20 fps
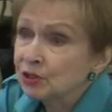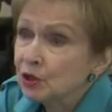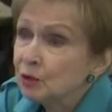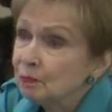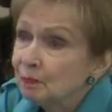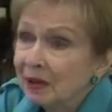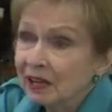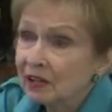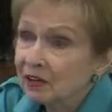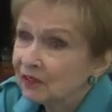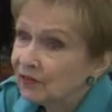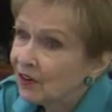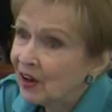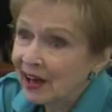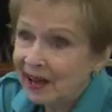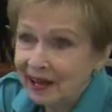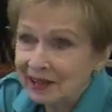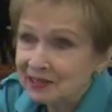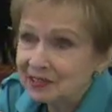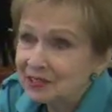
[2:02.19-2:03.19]
but the
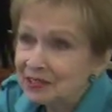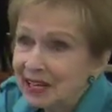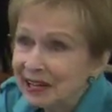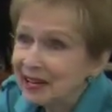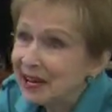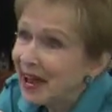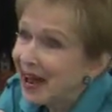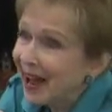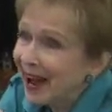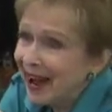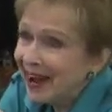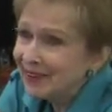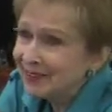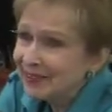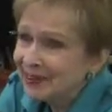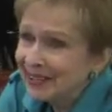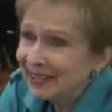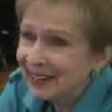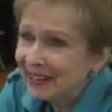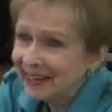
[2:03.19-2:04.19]
acting bug has
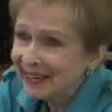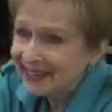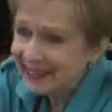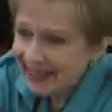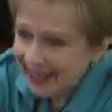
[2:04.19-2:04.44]
struck